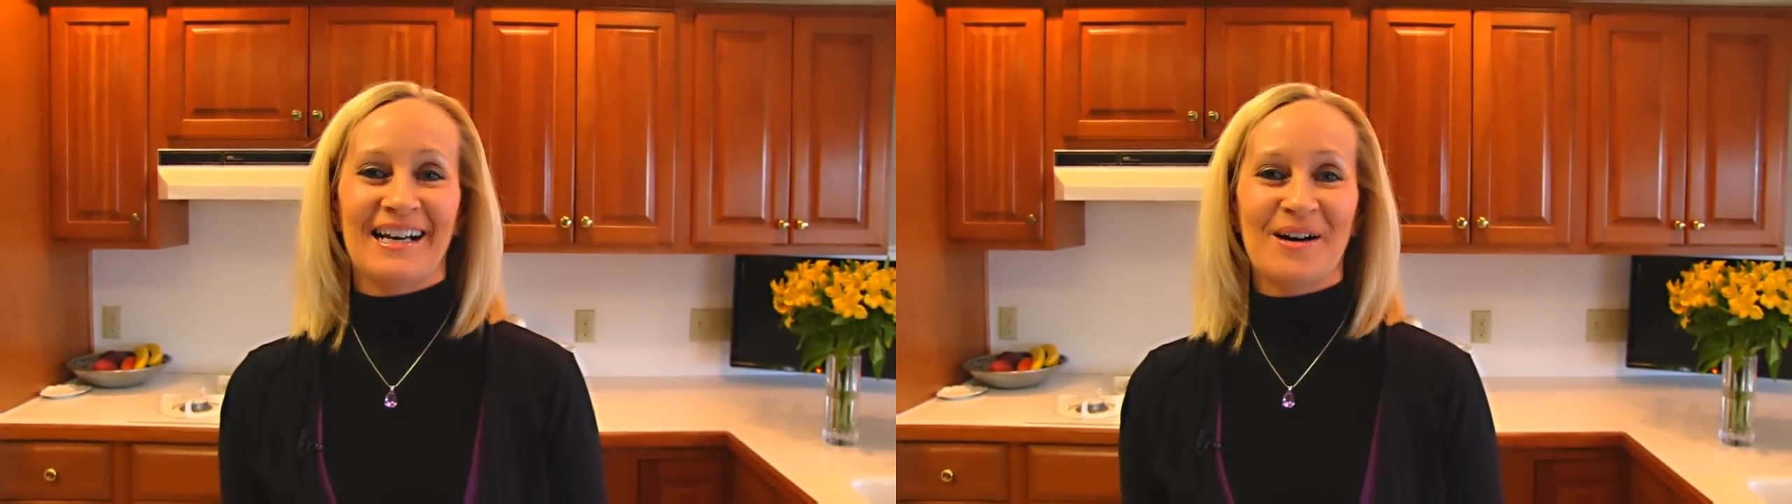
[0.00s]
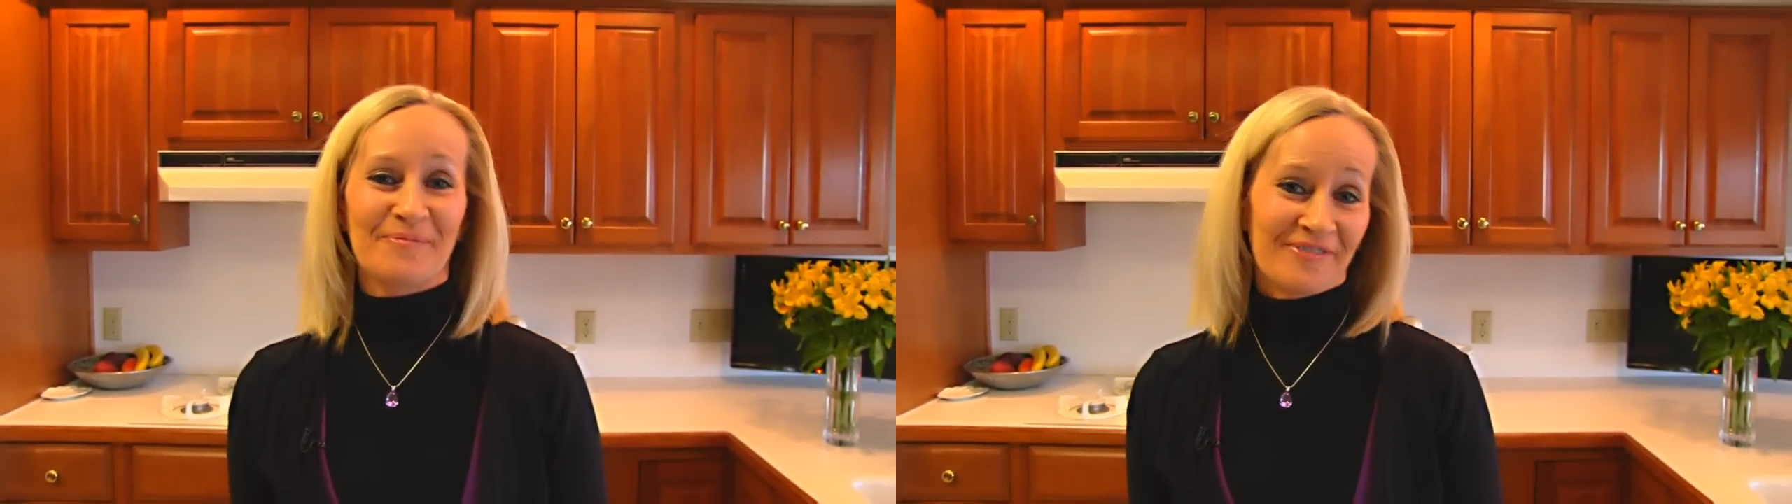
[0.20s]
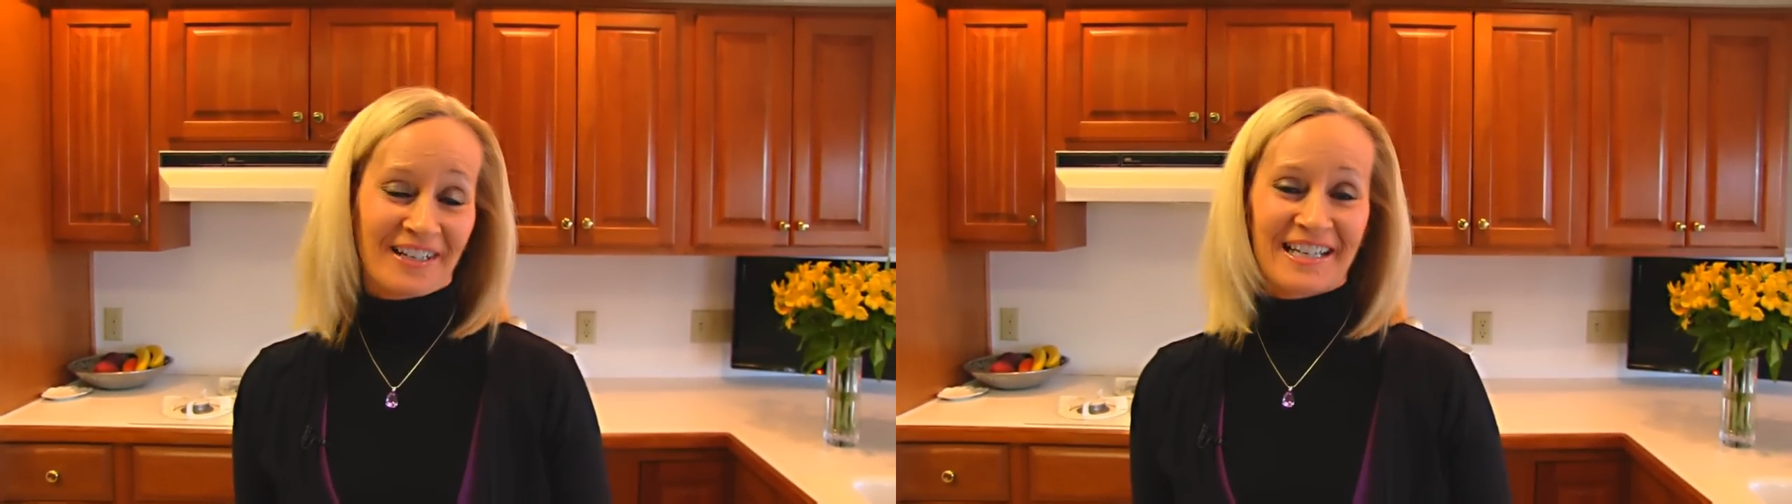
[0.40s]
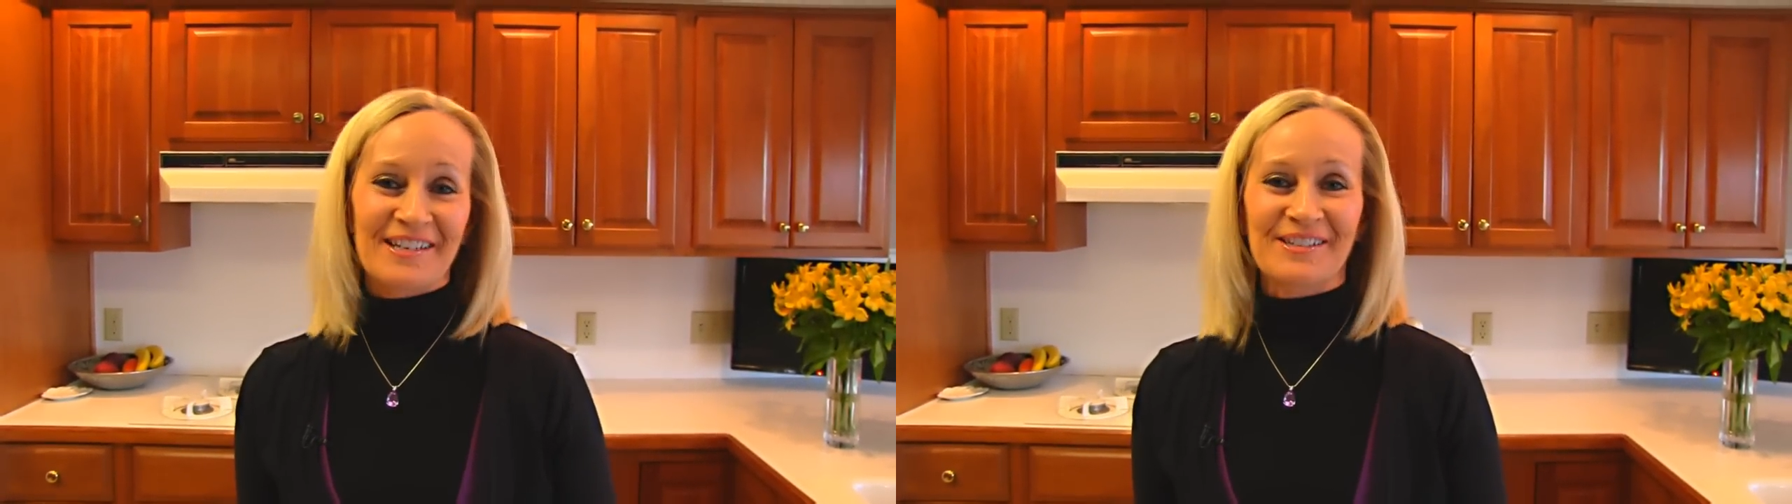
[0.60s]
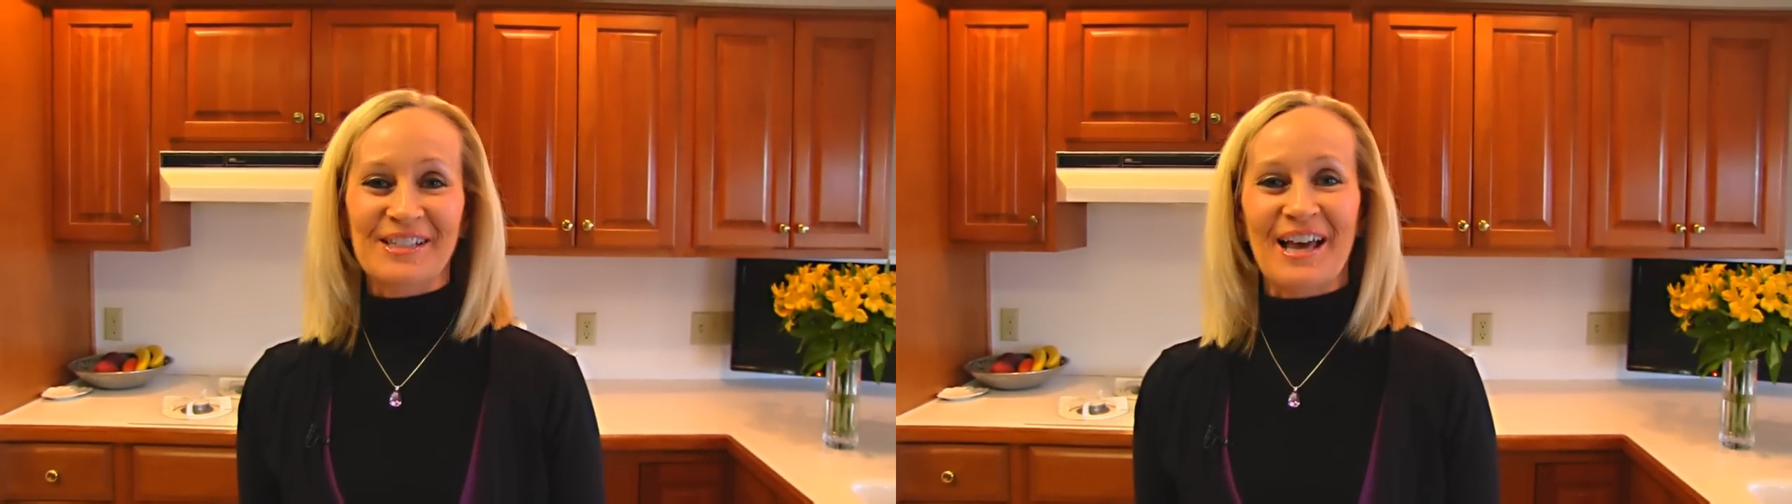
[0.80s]

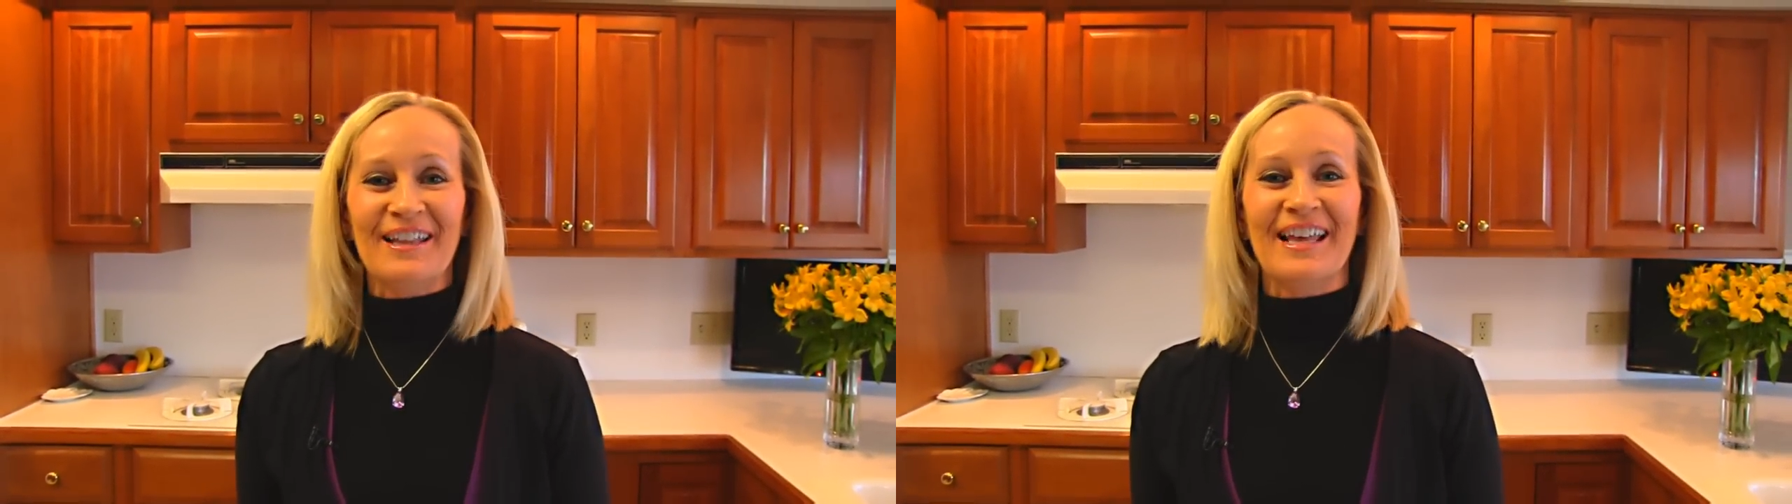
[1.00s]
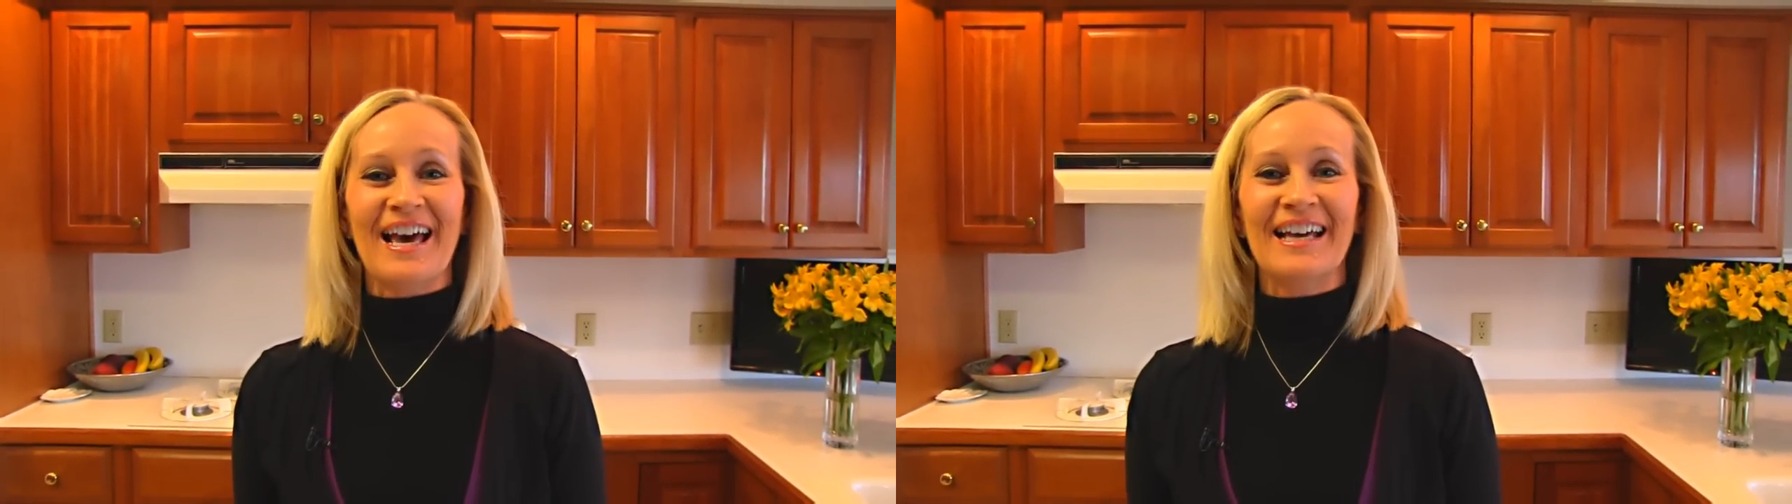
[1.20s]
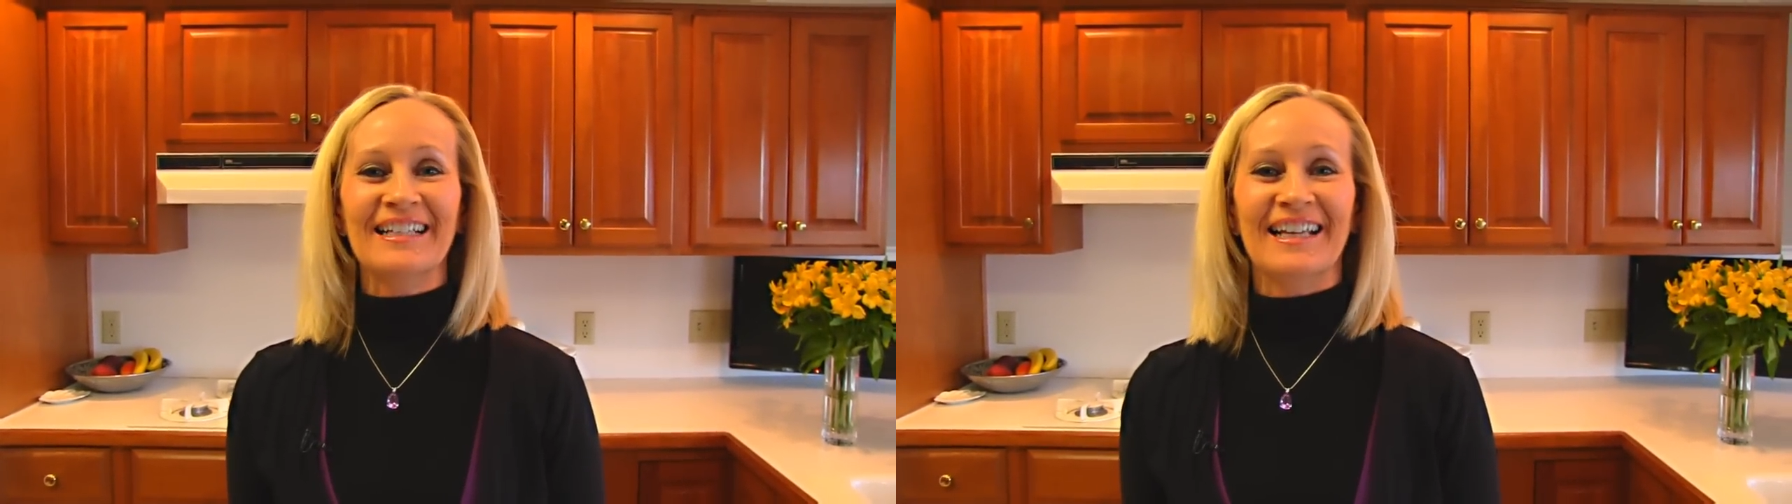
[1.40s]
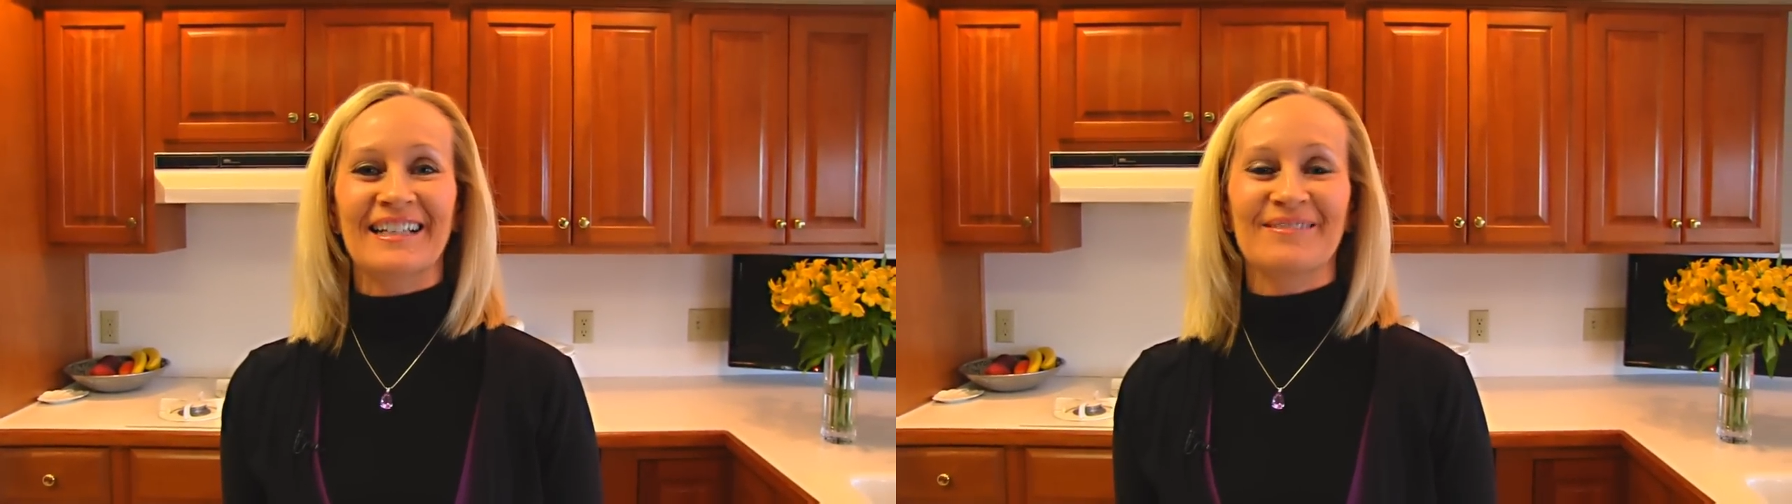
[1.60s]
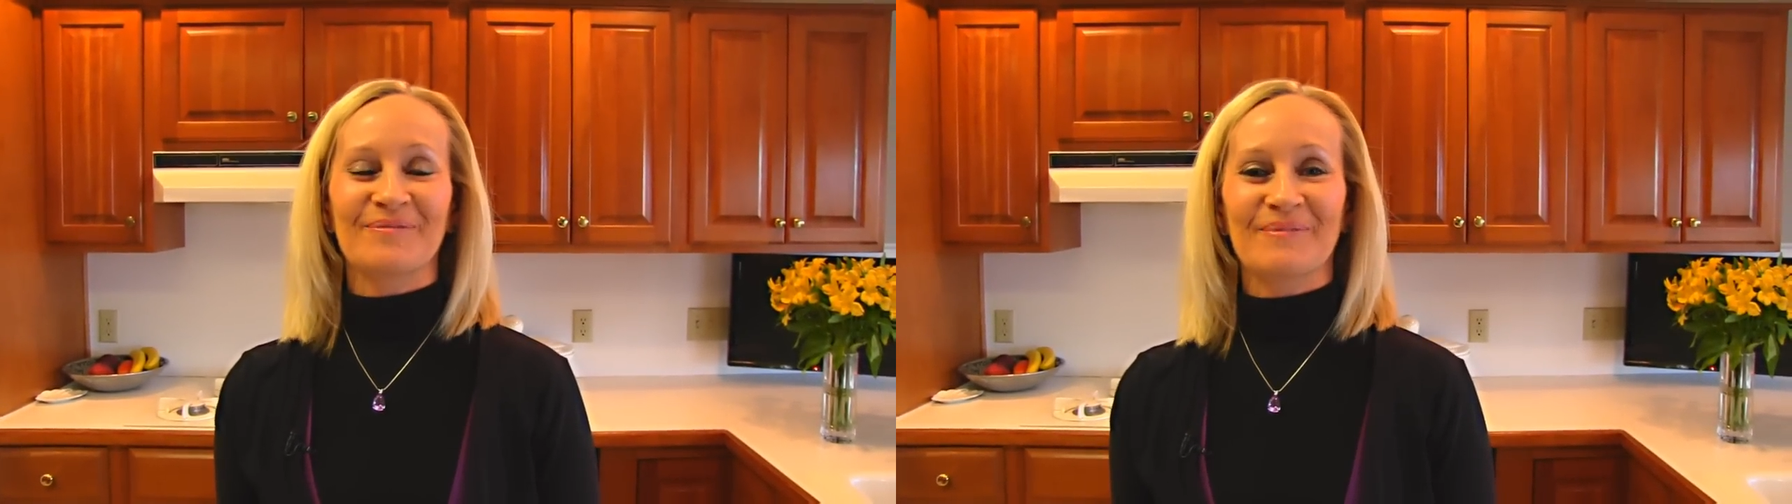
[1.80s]
Hopefully you saw that
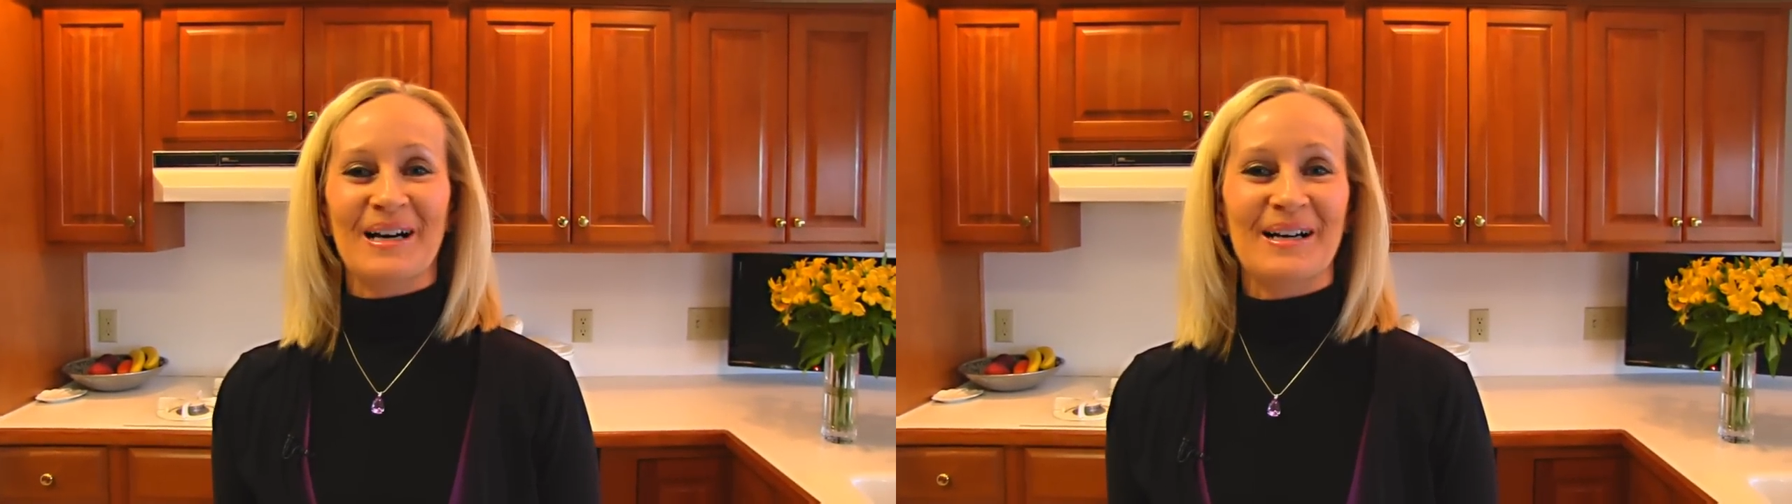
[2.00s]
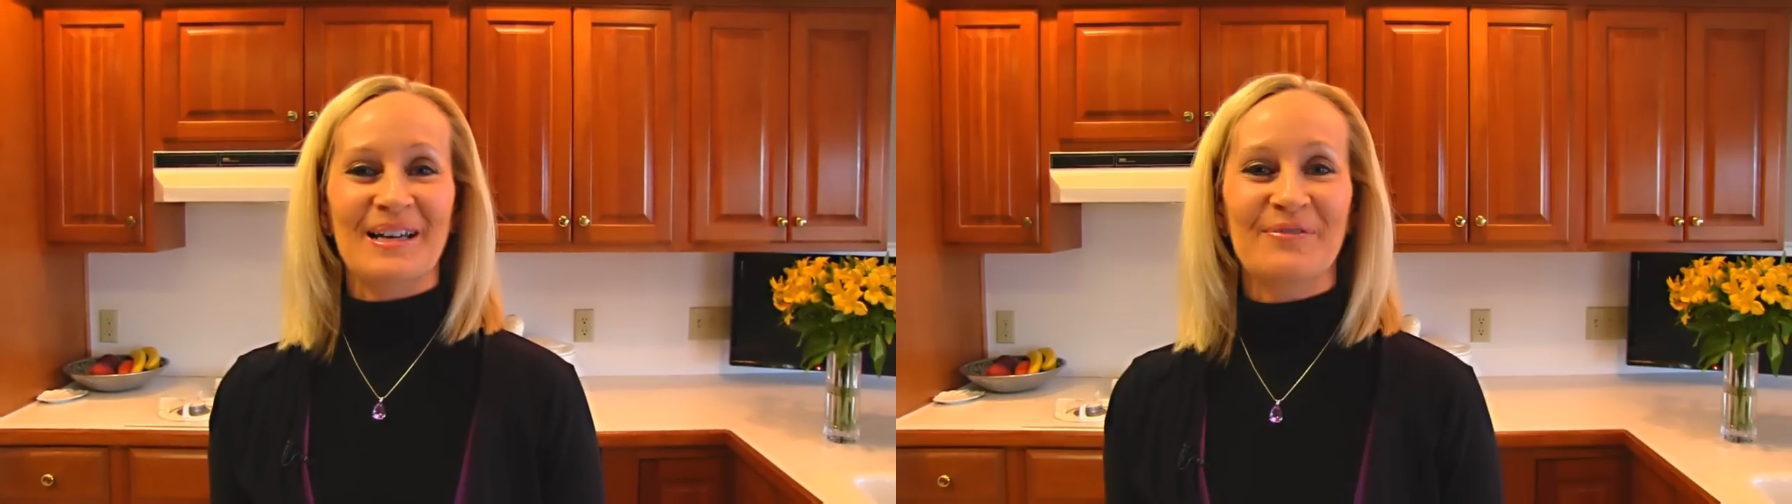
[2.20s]
and uh,